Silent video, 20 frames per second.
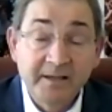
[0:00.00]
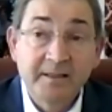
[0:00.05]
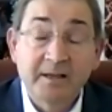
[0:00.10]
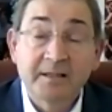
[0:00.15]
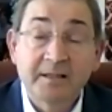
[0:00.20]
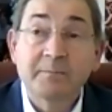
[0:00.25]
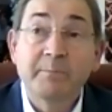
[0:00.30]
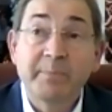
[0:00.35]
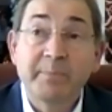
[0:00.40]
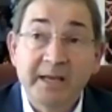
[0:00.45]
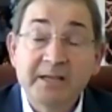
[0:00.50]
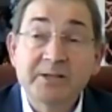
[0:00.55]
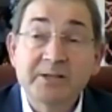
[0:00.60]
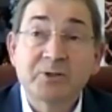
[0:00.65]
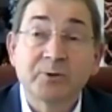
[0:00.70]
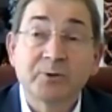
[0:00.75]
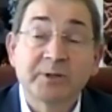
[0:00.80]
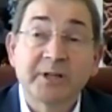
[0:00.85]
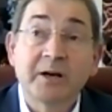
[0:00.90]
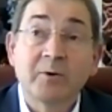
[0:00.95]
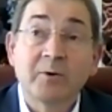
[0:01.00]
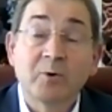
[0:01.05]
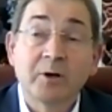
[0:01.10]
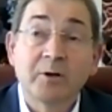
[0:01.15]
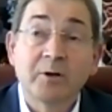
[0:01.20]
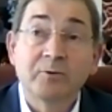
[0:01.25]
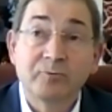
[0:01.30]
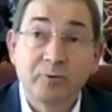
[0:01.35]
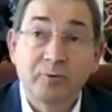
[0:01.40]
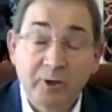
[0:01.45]
that based on
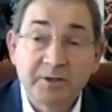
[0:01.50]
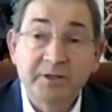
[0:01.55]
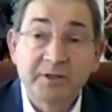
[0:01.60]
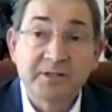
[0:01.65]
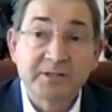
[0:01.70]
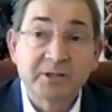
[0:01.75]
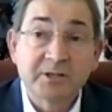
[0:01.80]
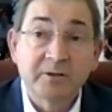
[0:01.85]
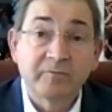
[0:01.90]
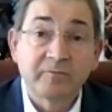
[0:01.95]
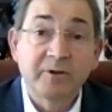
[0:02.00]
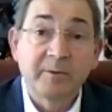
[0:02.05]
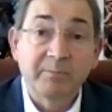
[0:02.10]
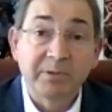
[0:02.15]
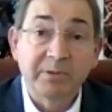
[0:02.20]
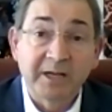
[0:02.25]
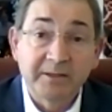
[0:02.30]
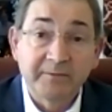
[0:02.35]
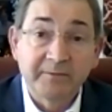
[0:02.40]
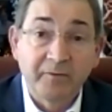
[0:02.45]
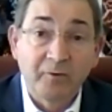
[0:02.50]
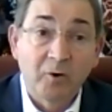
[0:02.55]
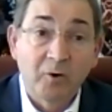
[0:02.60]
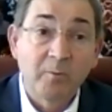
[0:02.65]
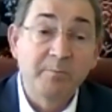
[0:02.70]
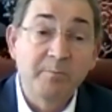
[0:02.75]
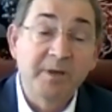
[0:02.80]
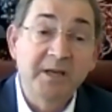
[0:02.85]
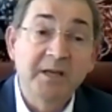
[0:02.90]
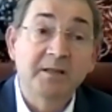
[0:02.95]
our drug discovery
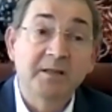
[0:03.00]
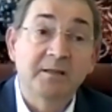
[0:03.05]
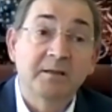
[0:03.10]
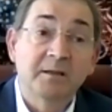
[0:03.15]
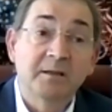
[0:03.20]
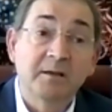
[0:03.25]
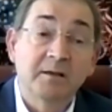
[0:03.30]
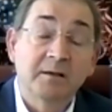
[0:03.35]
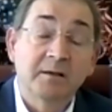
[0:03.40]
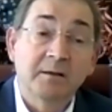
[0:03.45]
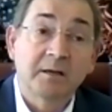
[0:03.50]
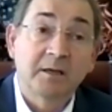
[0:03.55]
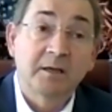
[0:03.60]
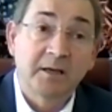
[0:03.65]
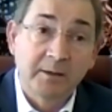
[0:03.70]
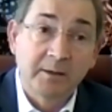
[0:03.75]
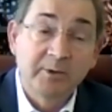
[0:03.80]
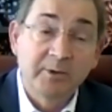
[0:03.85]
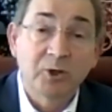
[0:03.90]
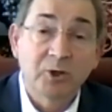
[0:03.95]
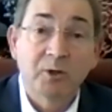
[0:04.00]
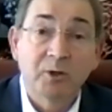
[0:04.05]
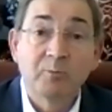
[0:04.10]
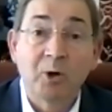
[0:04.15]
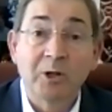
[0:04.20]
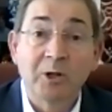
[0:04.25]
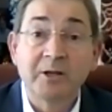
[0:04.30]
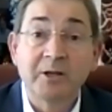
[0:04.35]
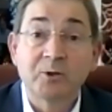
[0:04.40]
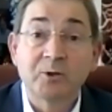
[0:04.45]
platform, be it chemical
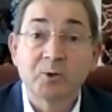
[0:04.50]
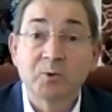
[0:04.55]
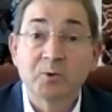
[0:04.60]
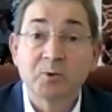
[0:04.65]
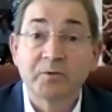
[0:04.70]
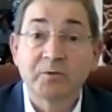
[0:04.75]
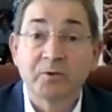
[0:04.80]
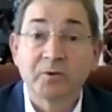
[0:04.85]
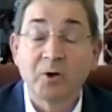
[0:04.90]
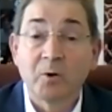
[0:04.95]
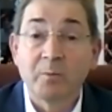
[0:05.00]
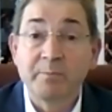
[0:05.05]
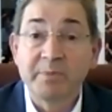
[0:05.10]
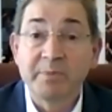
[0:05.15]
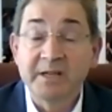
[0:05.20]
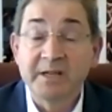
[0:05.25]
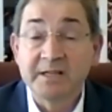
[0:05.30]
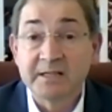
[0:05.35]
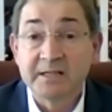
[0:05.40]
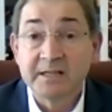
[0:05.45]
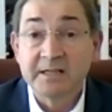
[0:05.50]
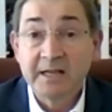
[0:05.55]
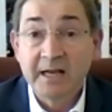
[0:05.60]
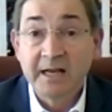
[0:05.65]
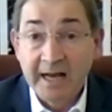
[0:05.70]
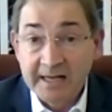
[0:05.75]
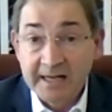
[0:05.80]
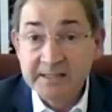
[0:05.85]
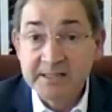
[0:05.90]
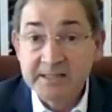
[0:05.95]
molecules or be it
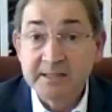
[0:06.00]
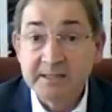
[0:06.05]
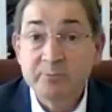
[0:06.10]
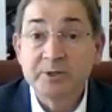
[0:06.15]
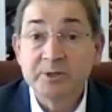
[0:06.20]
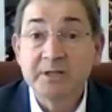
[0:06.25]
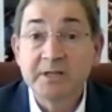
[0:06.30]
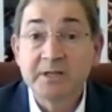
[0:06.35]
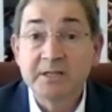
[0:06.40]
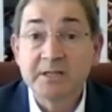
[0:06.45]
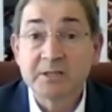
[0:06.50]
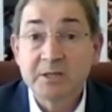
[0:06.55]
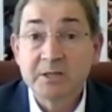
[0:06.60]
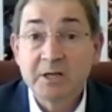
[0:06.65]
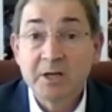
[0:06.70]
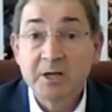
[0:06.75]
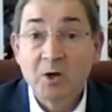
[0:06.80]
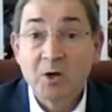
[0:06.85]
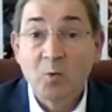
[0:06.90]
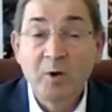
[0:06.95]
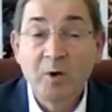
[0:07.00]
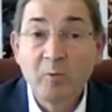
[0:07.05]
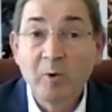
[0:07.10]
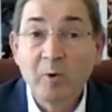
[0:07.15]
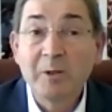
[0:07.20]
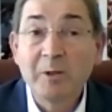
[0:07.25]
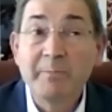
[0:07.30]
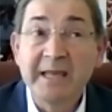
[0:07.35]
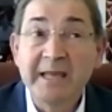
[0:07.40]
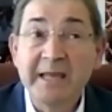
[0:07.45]
antibodies, we
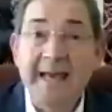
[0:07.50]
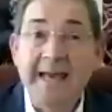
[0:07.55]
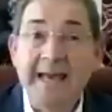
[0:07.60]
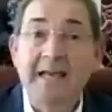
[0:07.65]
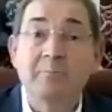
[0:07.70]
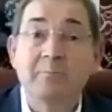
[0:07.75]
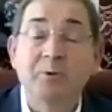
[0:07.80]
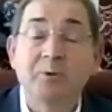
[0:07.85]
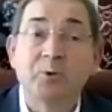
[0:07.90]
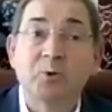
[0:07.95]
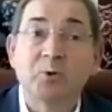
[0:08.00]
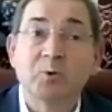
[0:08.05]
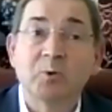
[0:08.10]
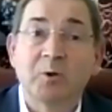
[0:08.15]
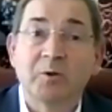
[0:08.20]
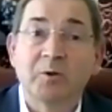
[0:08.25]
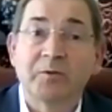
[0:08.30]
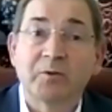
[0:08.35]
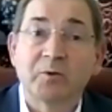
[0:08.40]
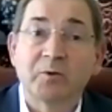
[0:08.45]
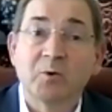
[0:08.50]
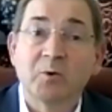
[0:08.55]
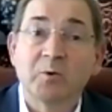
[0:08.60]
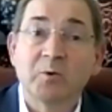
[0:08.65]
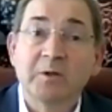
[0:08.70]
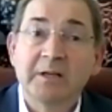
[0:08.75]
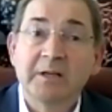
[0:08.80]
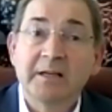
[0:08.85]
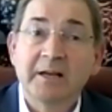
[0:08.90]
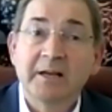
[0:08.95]
will be able to
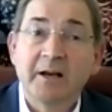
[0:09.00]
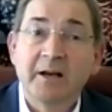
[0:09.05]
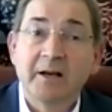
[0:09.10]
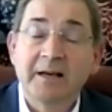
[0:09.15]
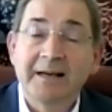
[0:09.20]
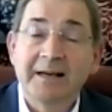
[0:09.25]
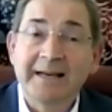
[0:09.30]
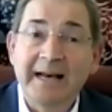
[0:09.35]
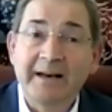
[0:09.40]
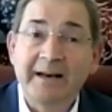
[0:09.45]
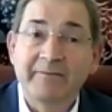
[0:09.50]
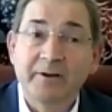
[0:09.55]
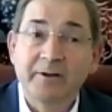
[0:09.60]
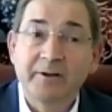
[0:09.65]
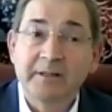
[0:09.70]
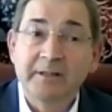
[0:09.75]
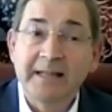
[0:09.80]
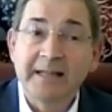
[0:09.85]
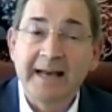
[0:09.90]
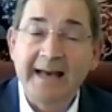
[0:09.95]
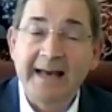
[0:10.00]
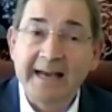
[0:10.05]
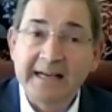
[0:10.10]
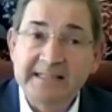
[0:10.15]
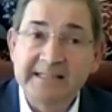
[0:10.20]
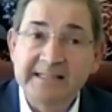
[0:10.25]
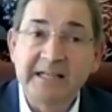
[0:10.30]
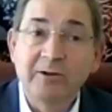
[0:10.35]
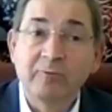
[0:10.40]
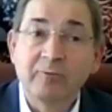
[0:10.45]
also have an
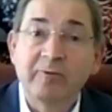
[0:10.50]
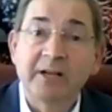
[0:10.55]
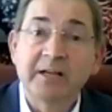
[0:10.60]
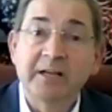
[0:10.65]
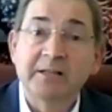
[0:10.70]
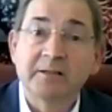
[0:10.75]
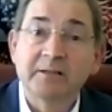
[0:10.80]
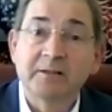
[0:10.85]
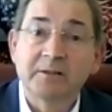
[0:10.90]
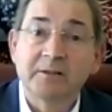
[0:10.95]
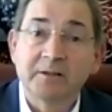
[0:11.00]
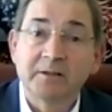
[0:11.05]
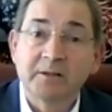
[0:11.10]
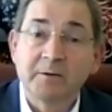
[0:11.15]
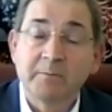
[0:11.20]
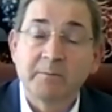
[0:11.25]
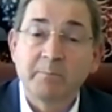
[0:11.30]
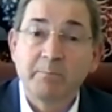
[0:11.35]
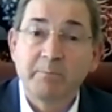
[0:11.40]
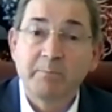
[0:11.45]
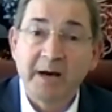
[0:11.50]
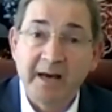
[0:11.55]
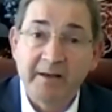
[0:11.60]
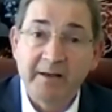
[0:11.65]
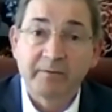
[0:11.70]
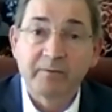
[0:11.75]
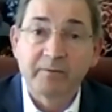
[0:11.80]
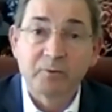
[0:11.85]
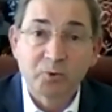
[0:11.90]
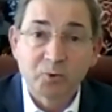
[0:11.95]
accelerated
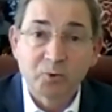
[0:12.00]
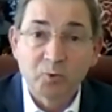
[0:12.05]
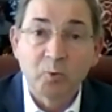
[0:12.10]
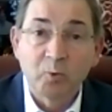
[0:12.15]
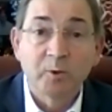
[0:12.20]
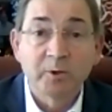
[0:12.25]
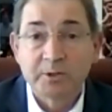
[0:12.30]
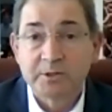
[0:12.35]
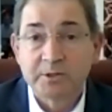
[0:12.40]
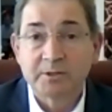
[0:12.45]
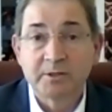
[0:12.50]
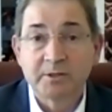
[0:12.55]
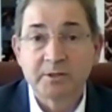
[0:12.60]
path towards